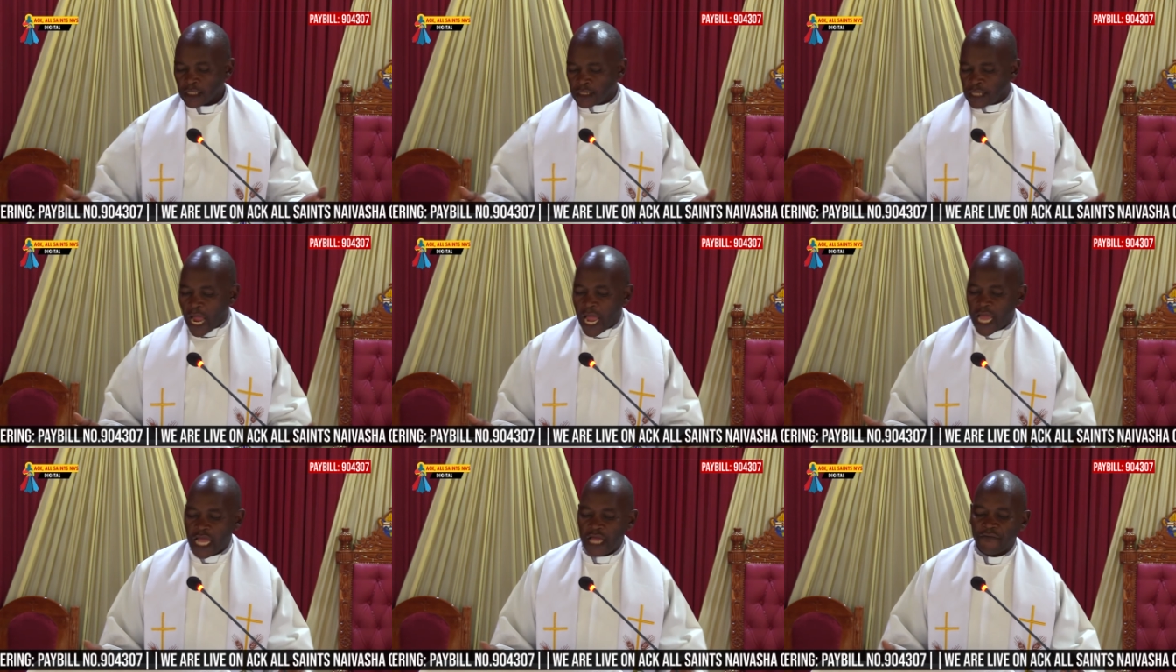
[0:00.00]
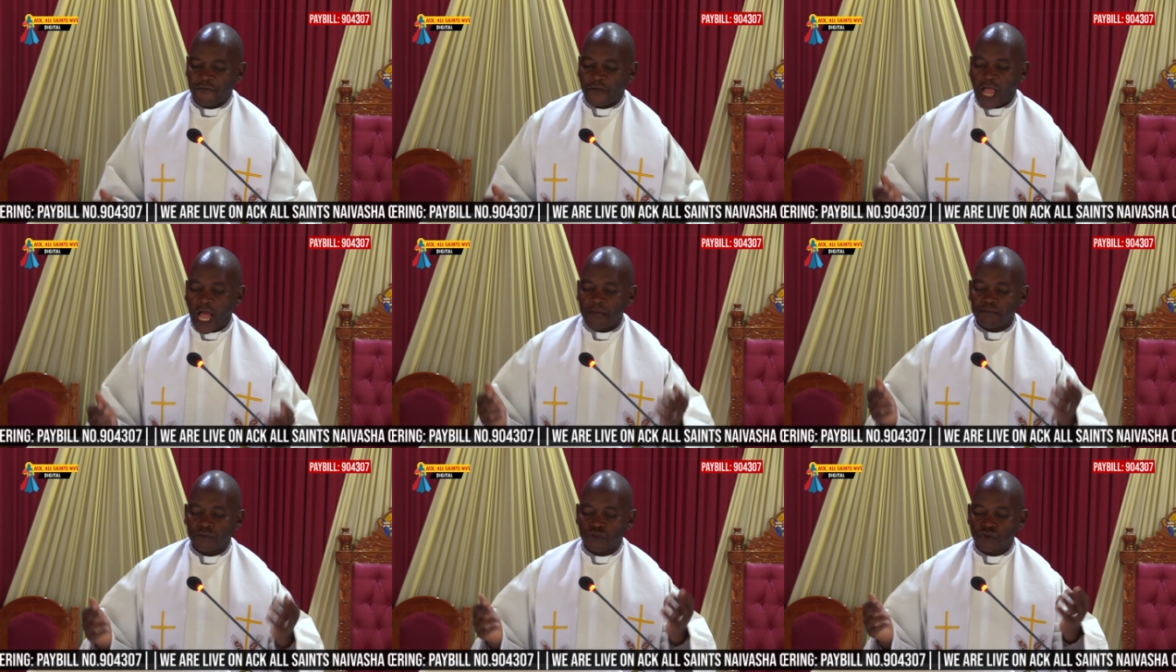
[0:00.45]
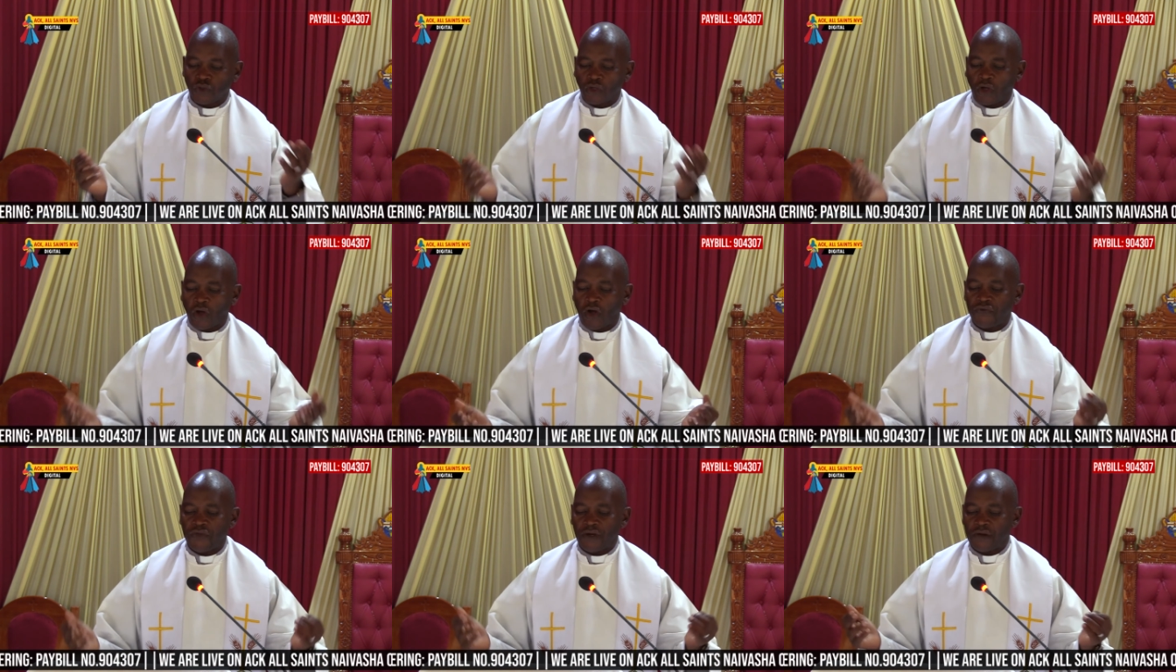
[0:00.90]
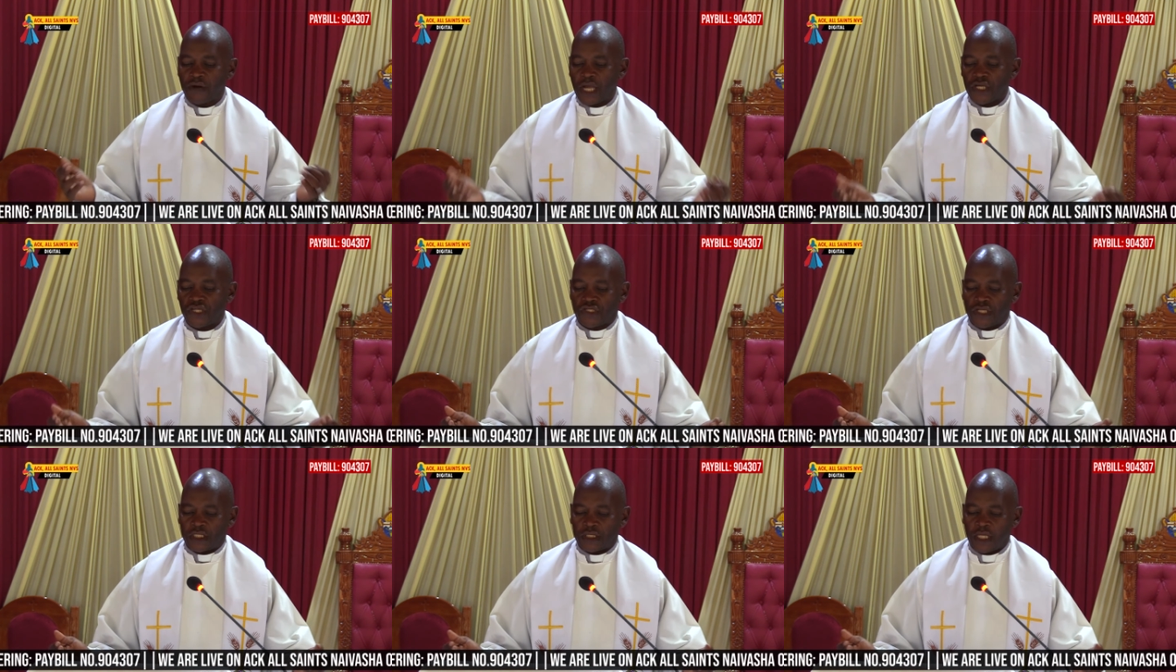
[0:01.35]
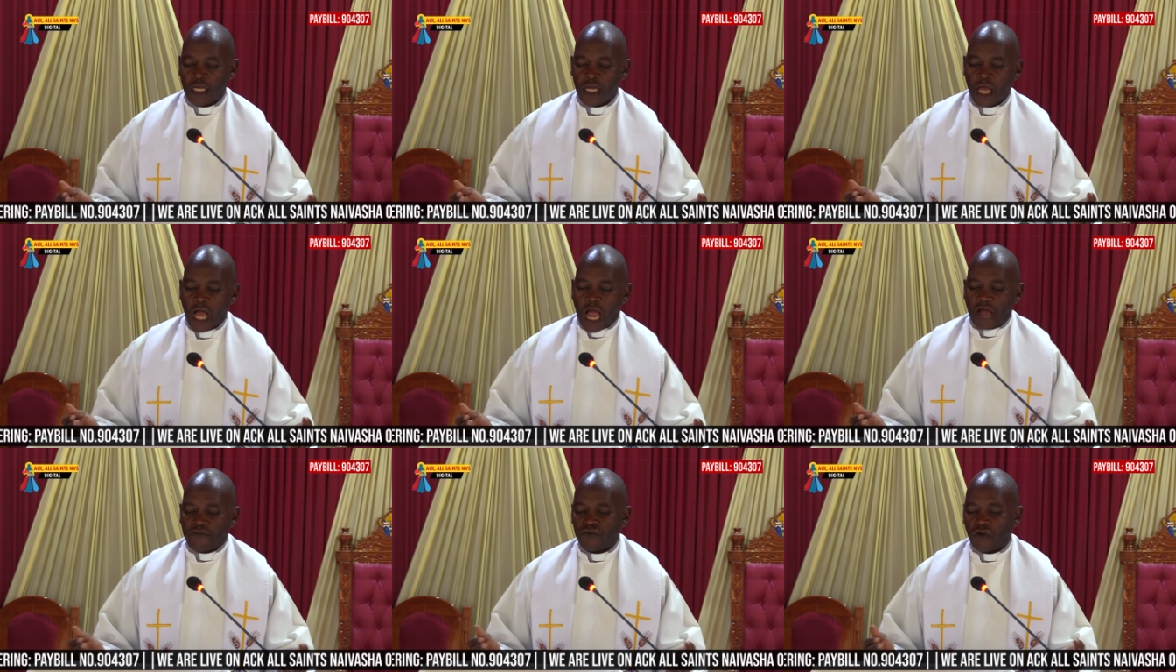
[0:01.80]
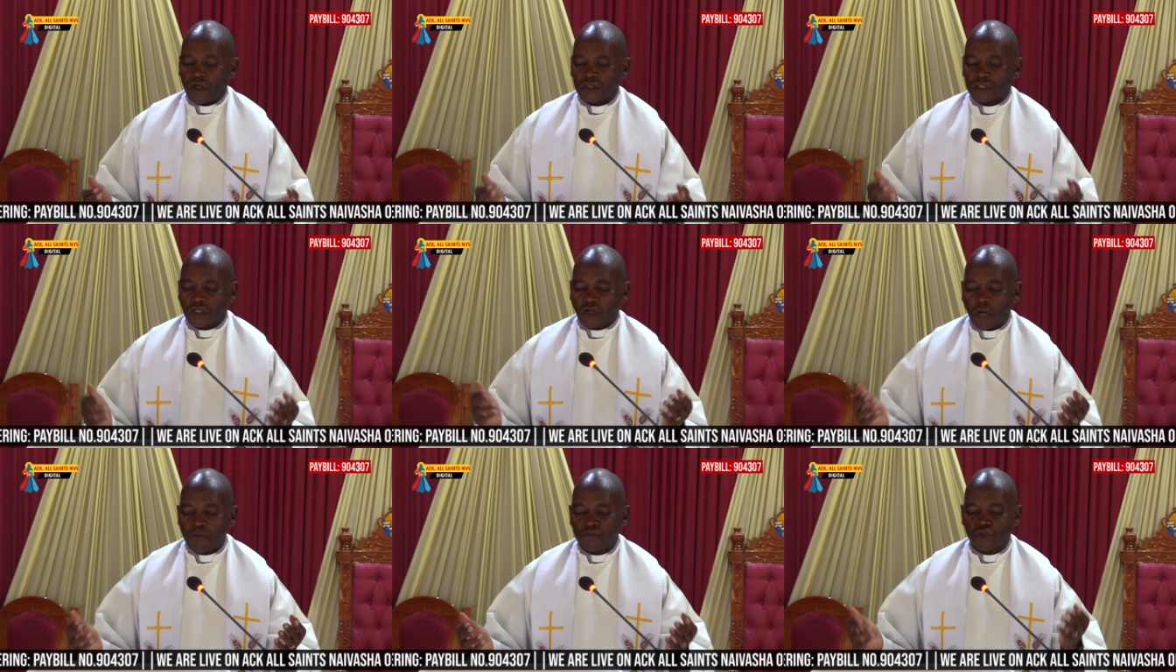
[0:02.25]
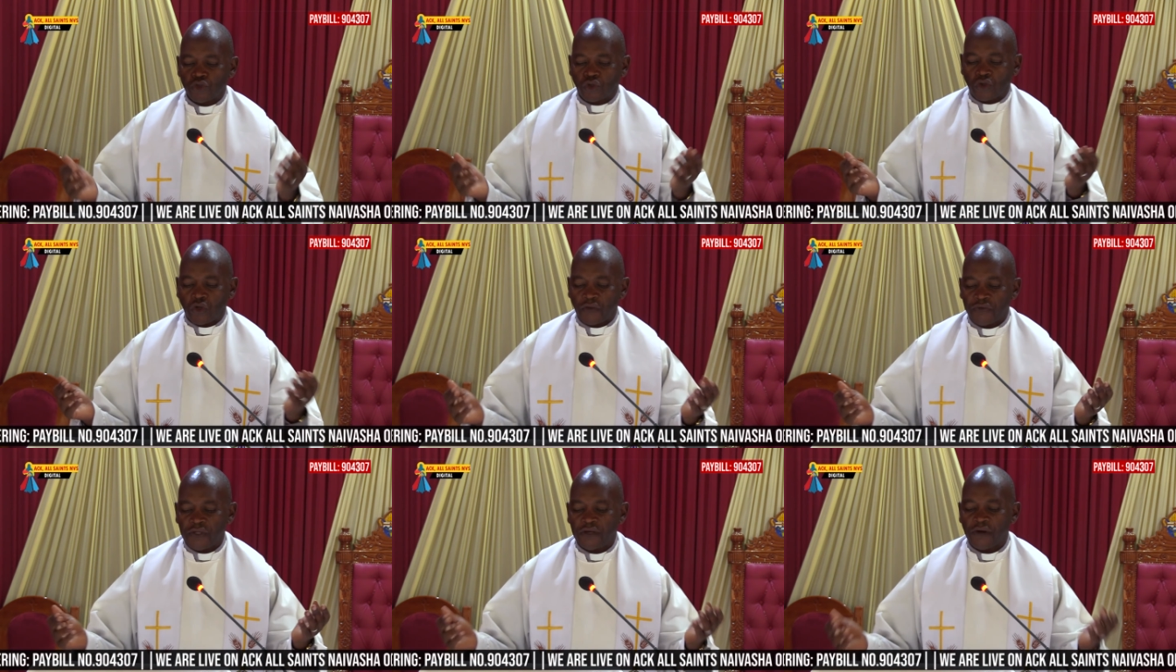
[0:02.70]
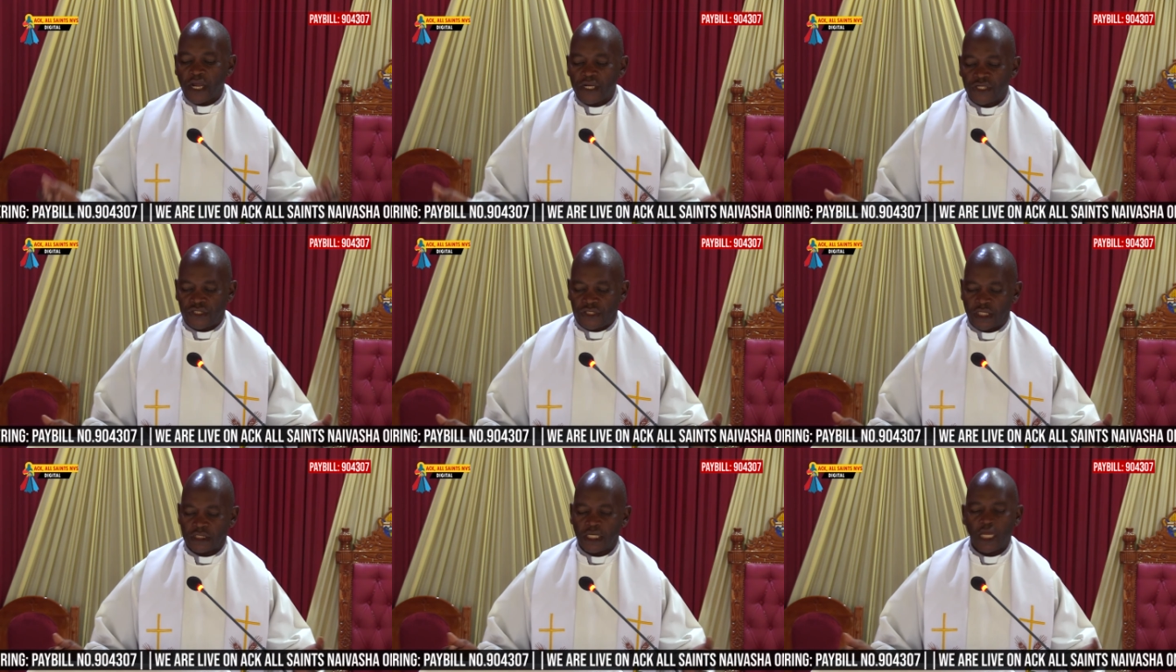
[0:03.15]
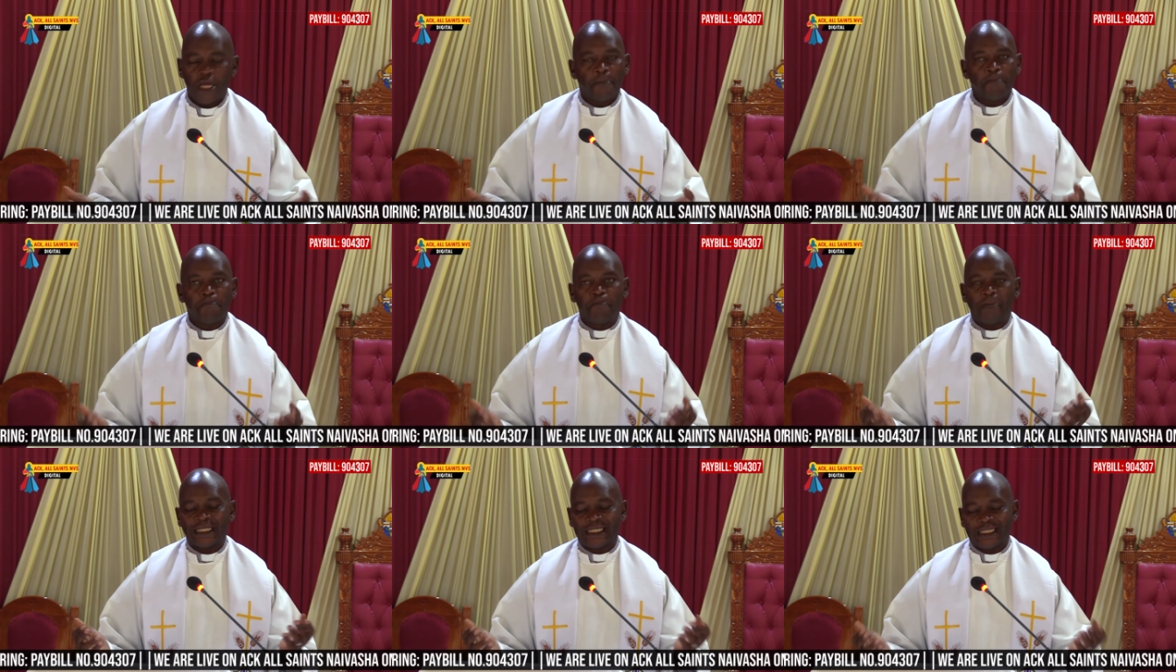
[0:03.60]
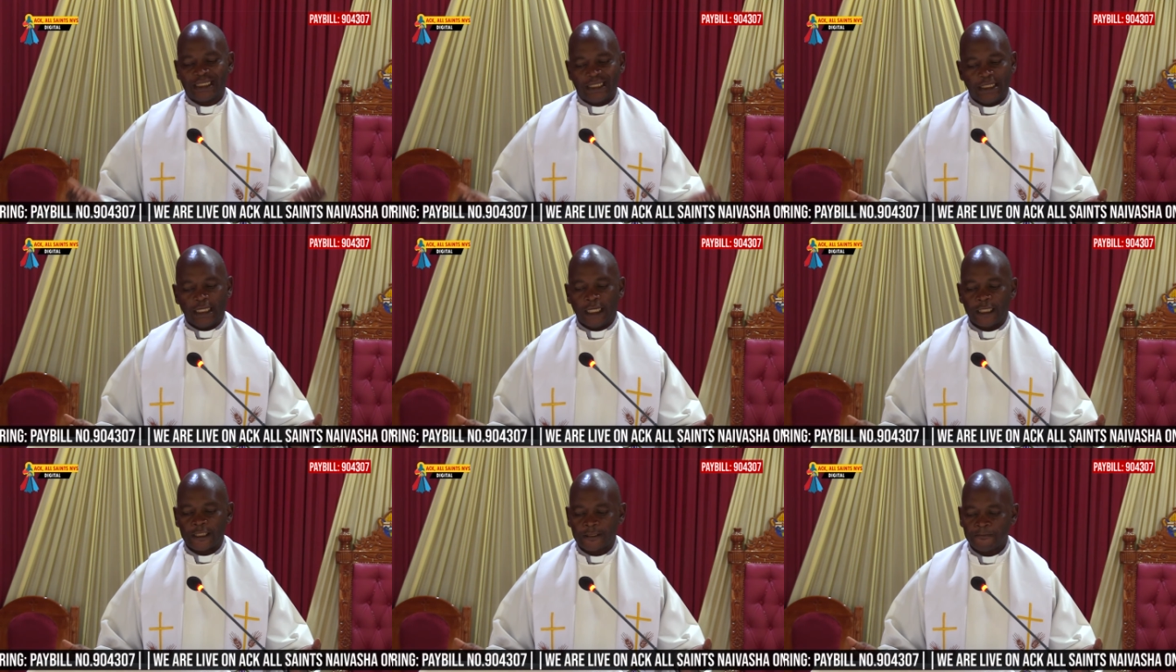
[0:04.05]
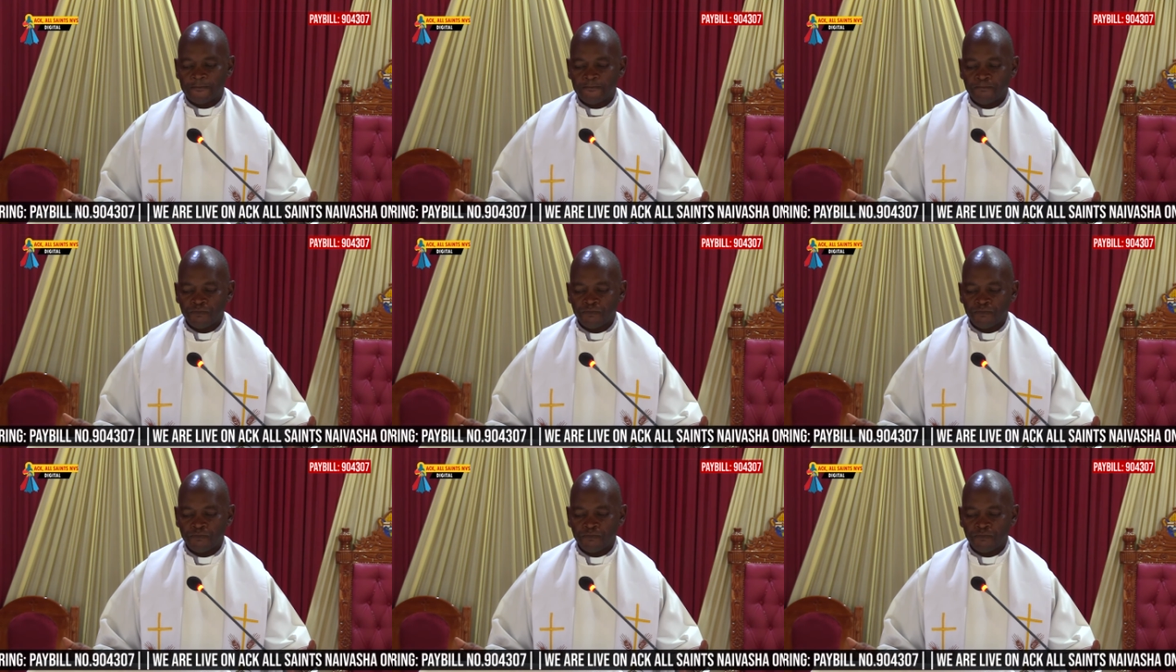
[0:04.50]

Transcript: I have come to call the righteous. I have not come to call the righteous, but sinners.